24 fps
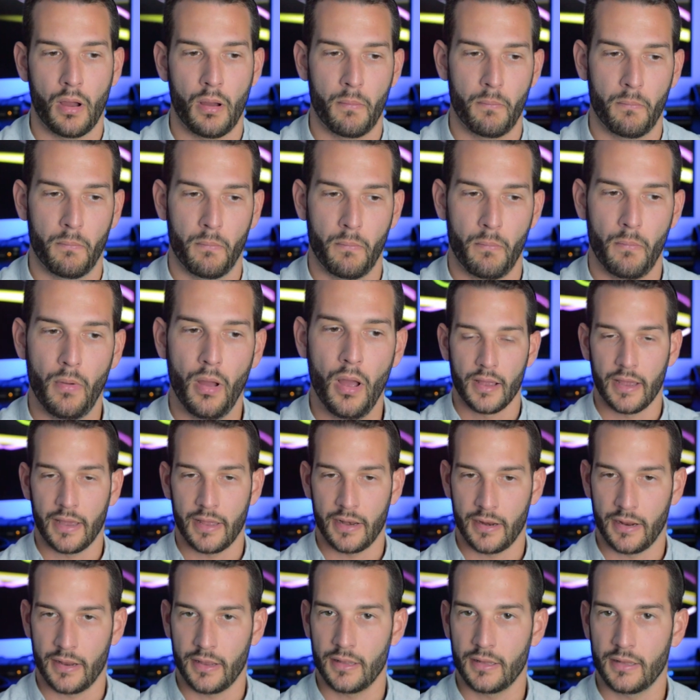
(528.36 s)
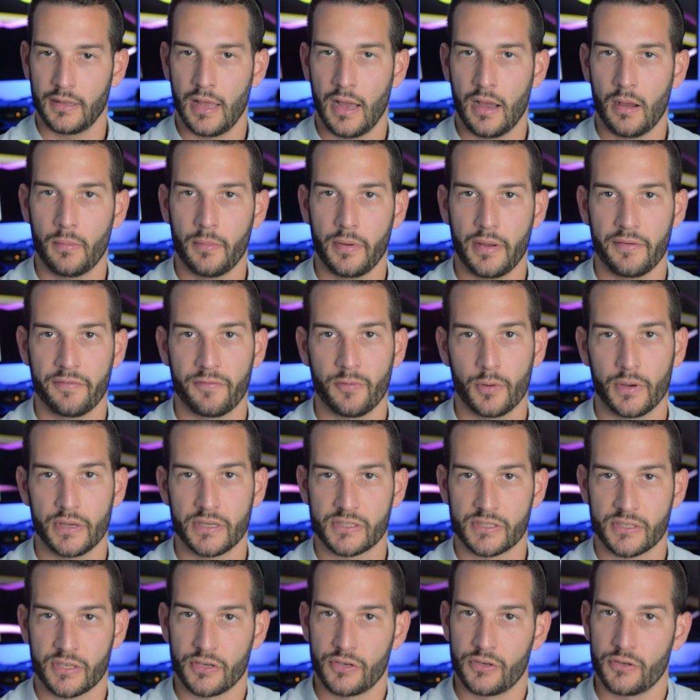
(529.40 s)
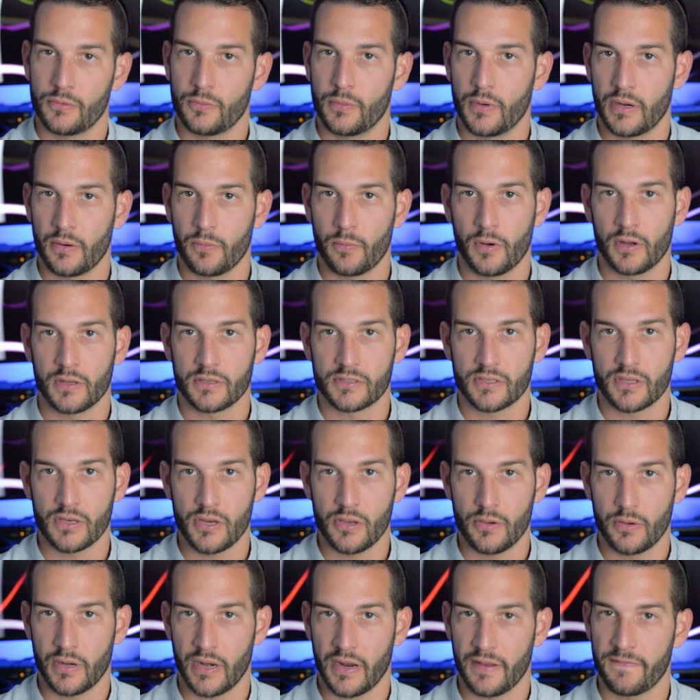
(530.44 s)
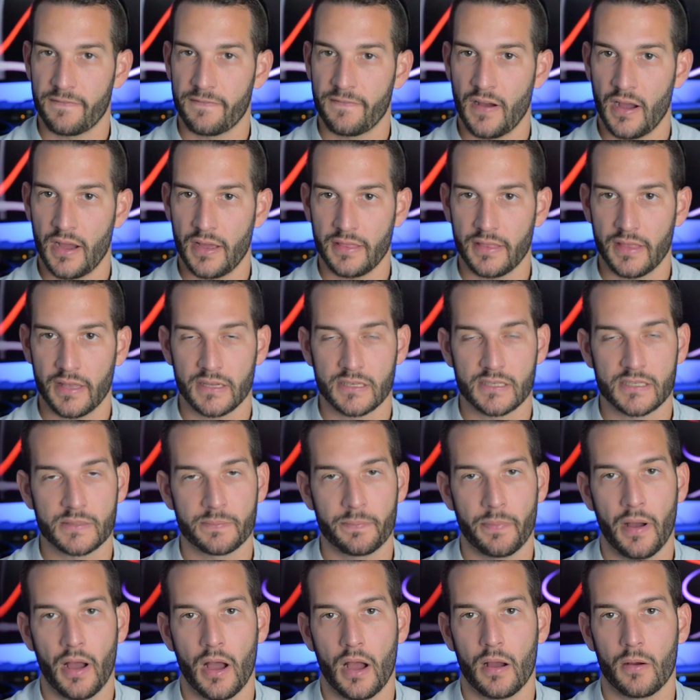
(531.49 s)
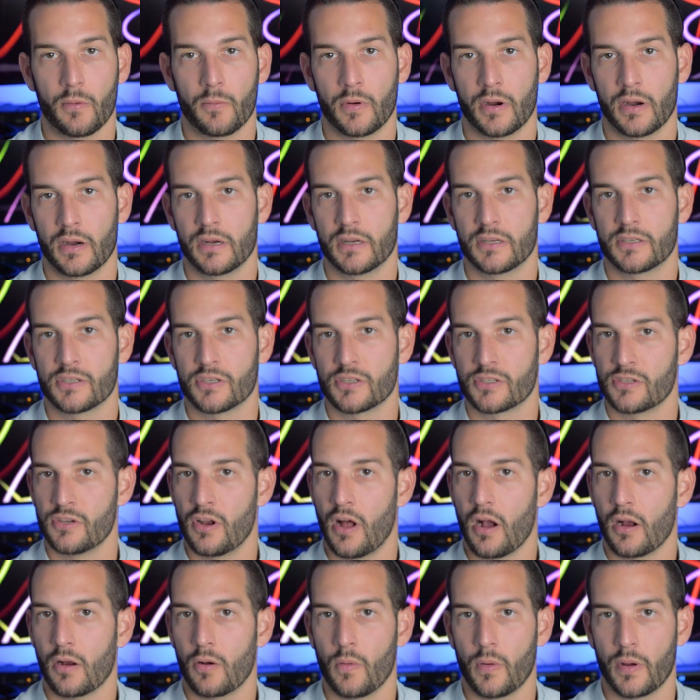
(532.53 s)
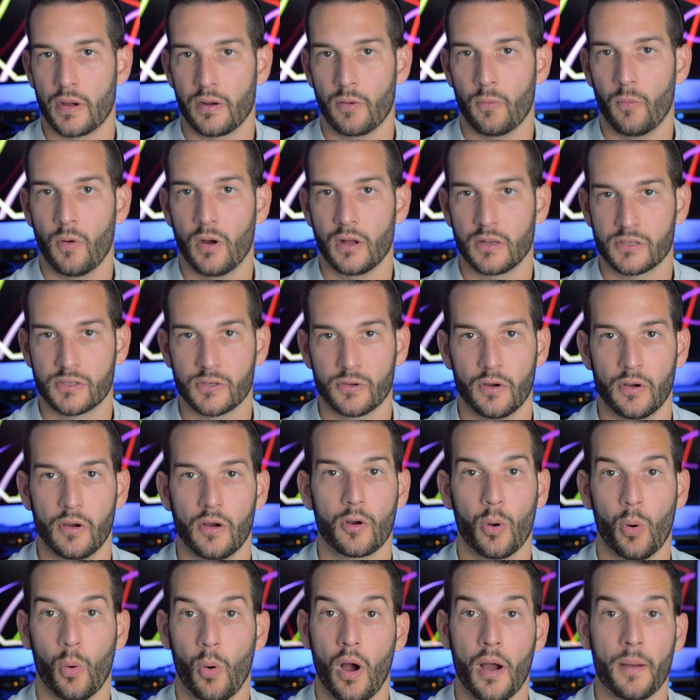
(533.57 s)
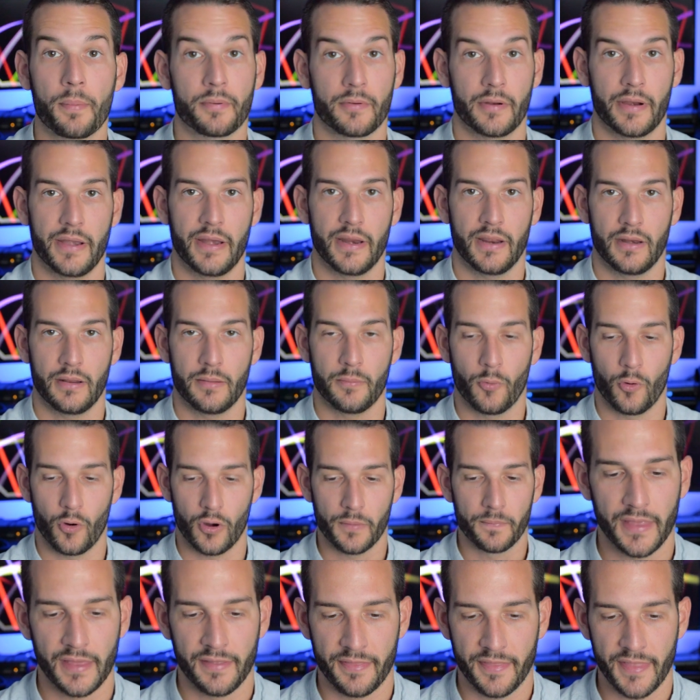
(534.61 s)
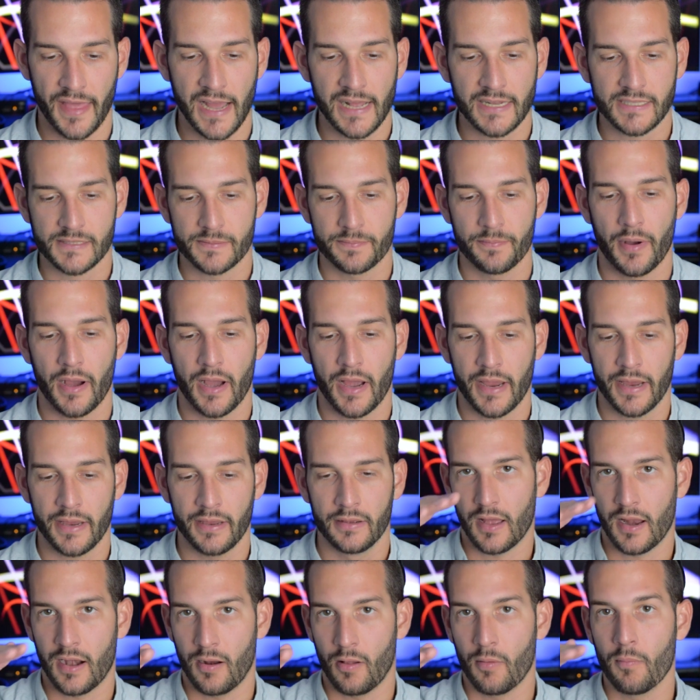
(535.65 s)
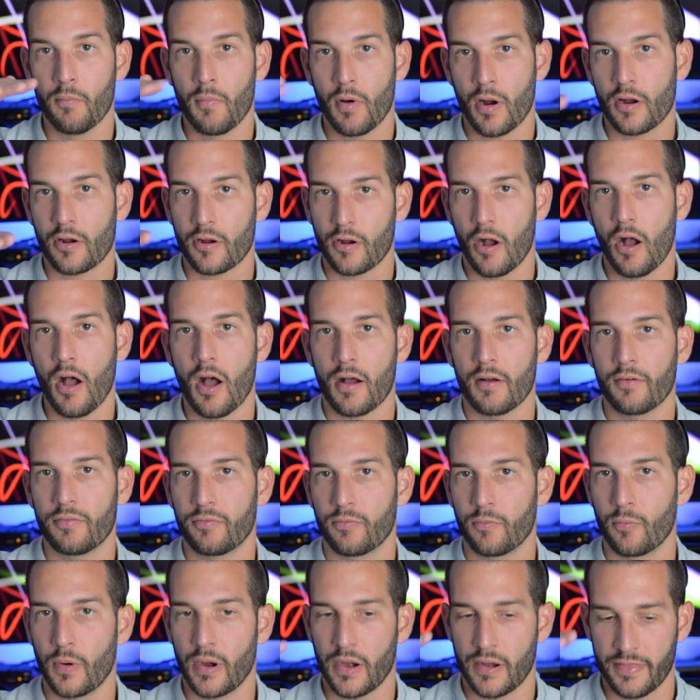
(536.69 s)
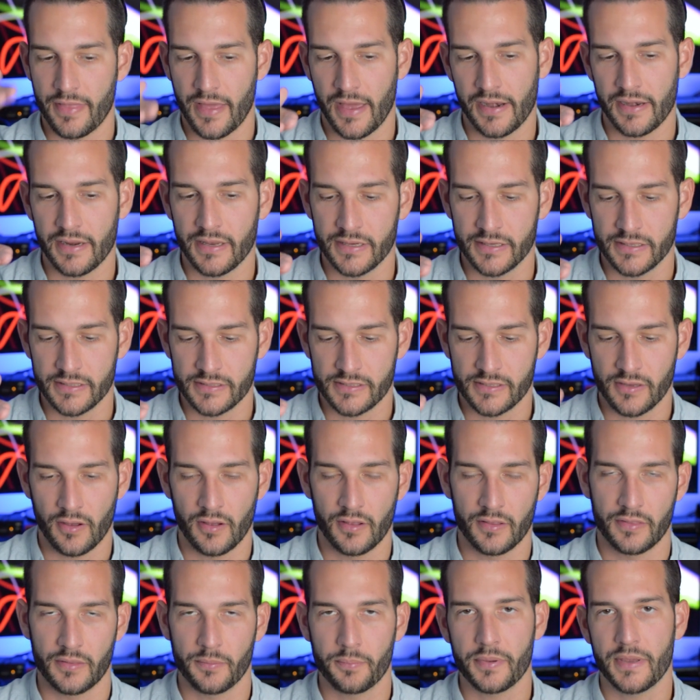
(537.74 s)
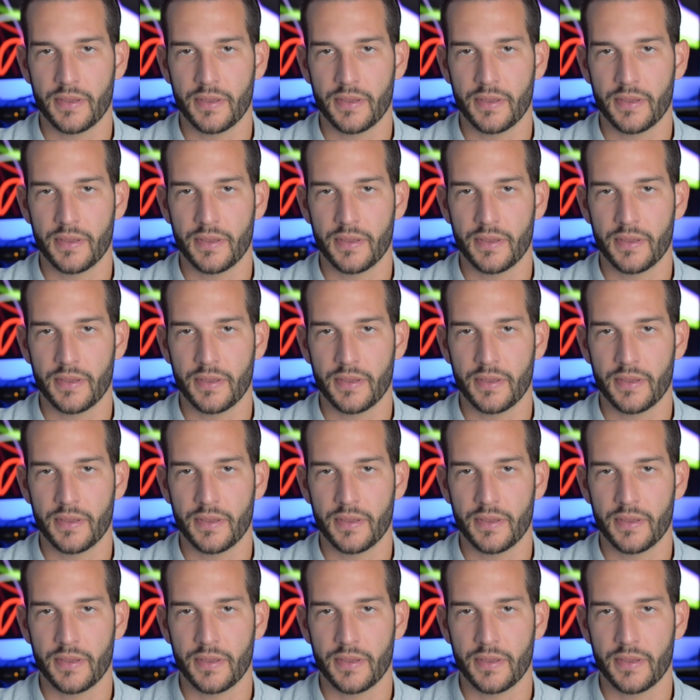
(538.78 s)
mum. And I allow my voice to do what it wants to do, and I find that spot where it's just not going to want to cooperate anymore. And that's my, and I'll mark off where that is on the